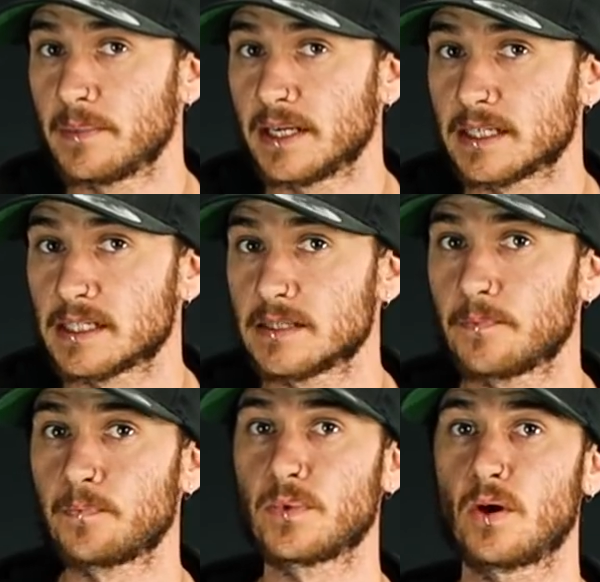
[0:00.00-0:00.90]
mix,
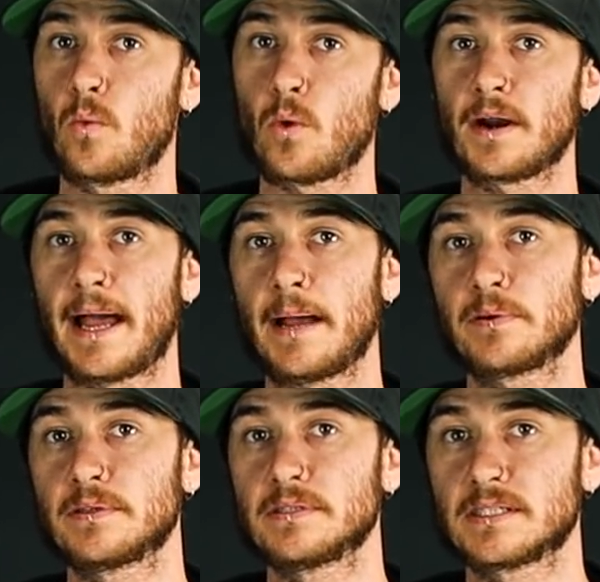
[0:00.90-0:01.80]
what
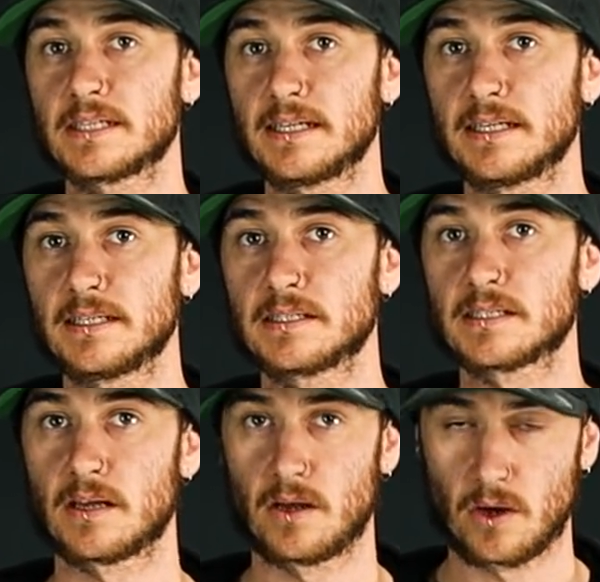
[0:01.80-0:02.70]
happens is